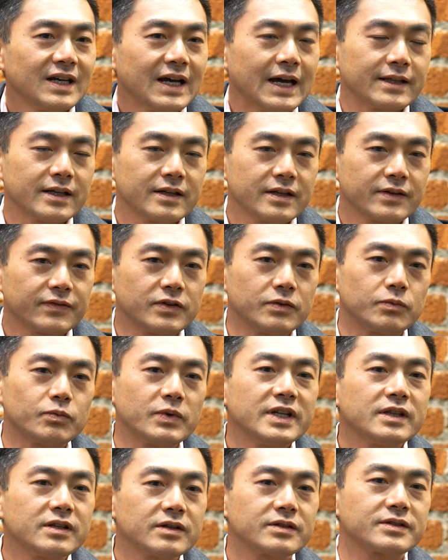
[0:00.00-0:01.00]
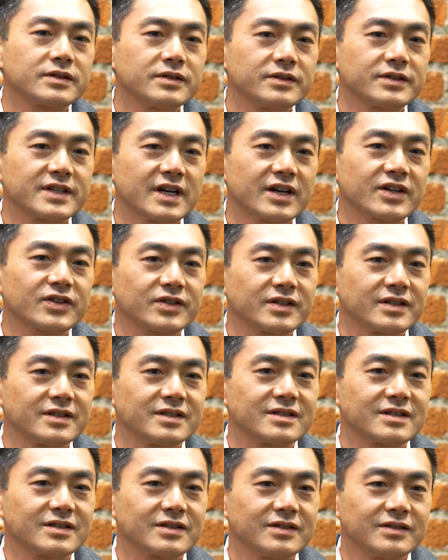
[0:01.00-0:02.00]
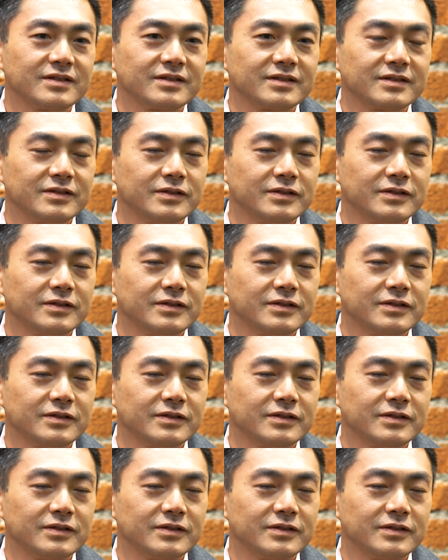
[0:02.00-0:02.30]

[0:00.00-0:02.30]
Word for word: And then if you read those two sections, you,